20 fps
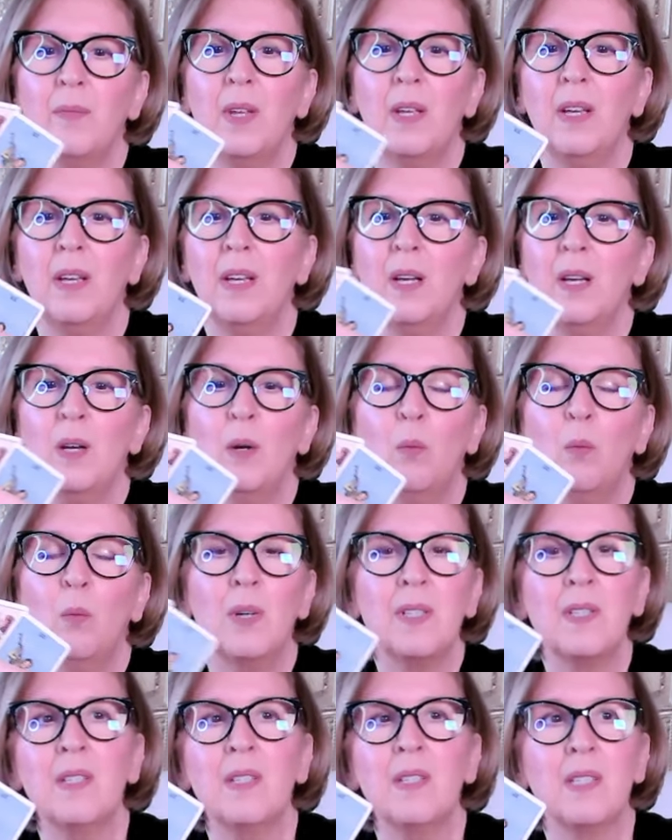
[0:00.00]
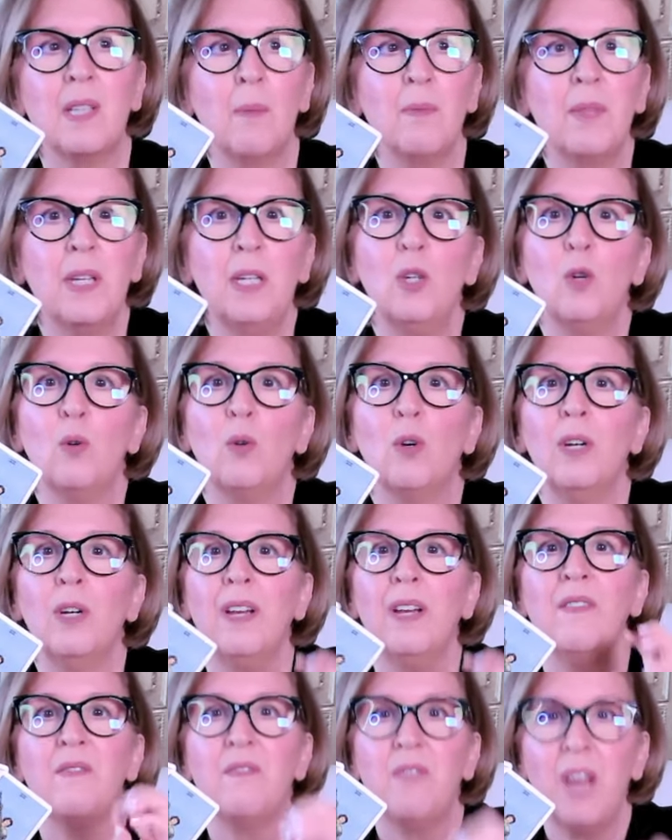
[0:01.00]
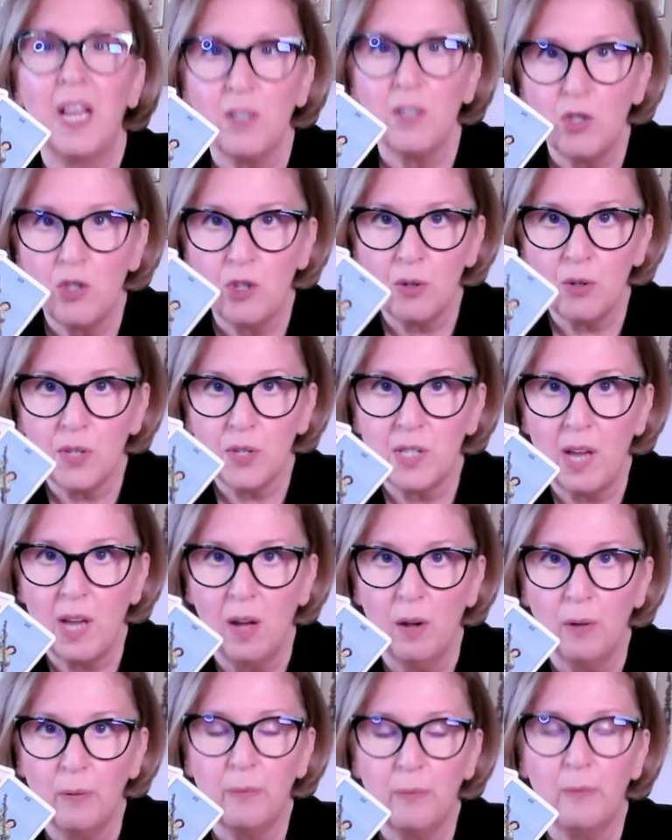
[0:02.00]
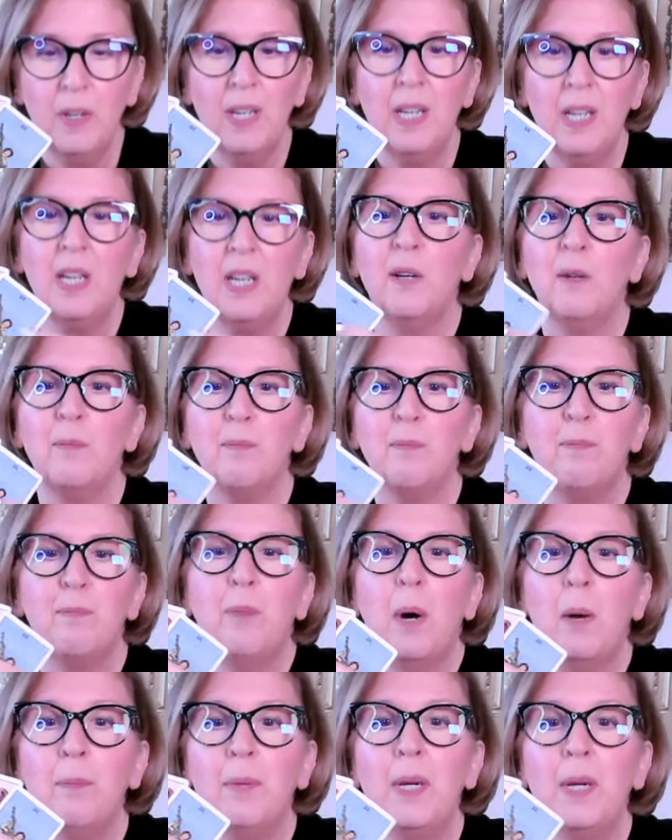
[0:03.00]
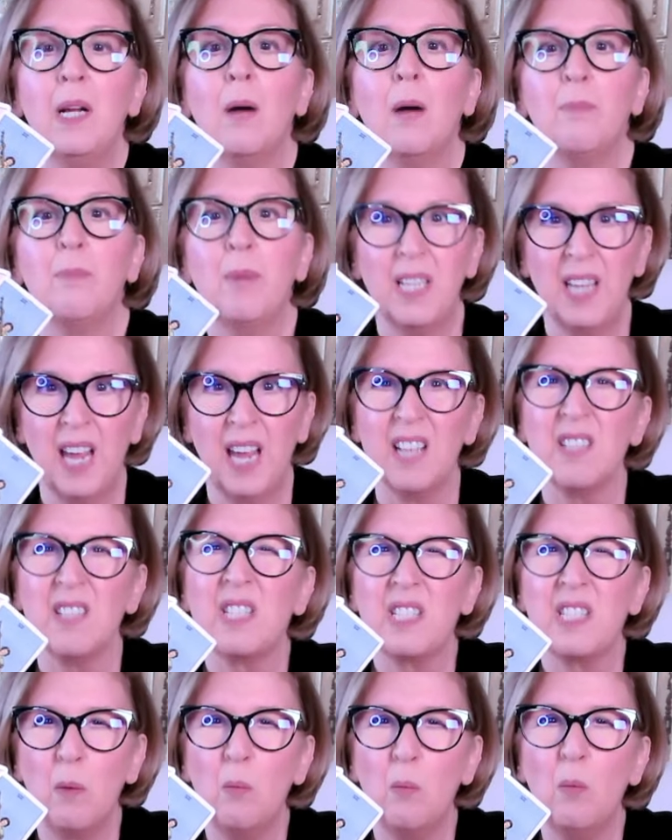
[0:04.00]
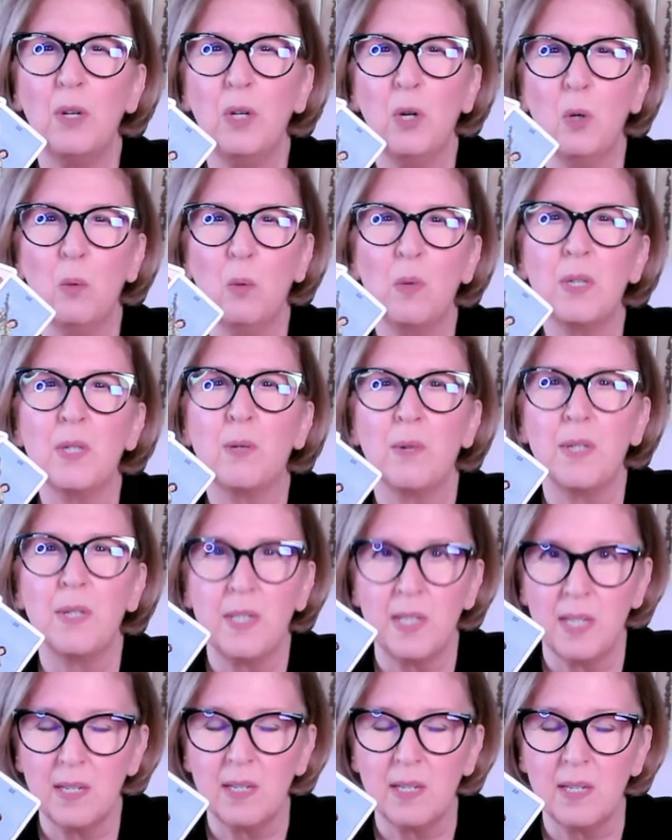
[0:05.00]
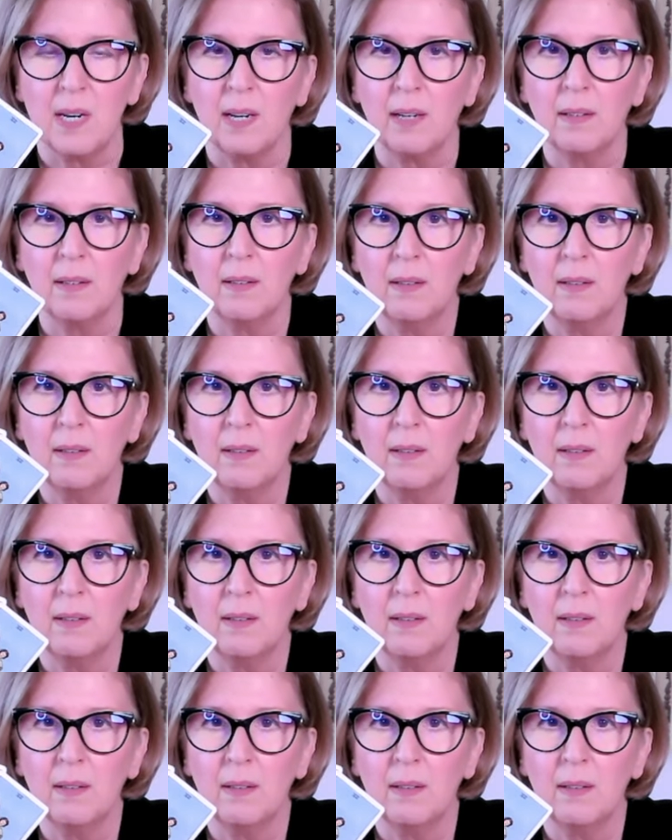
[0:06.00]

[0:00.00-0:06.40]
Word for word: it wasn't something you could invest yourself in bumping up against someone who was resisting